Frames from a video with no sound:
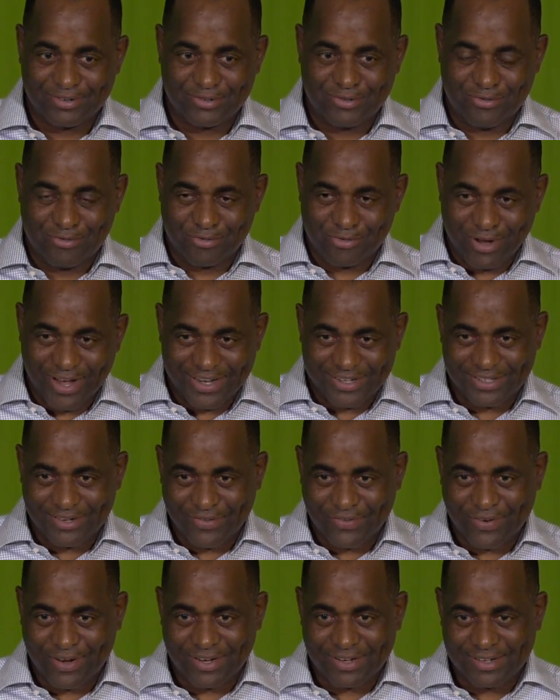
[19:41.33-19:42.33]
to raise the
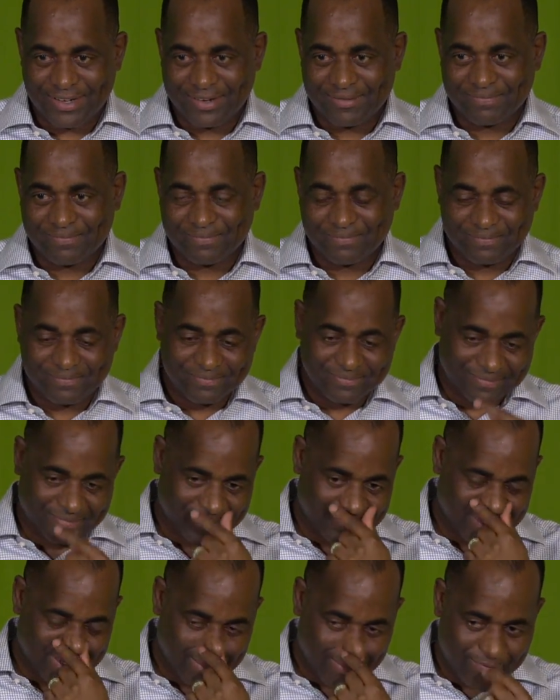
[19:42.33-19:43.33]
funding
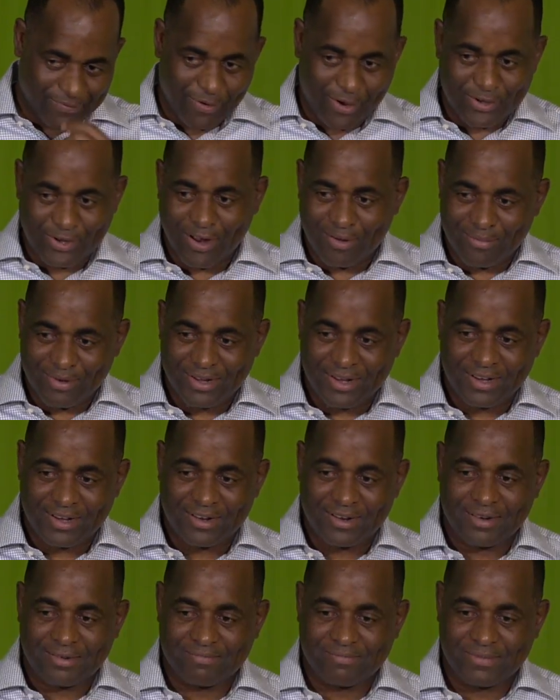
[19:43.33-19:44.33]
for
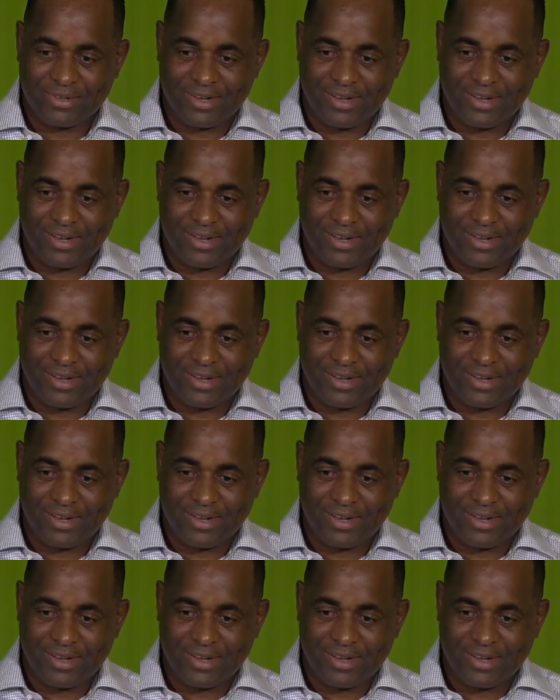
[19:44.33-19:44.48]
Dominica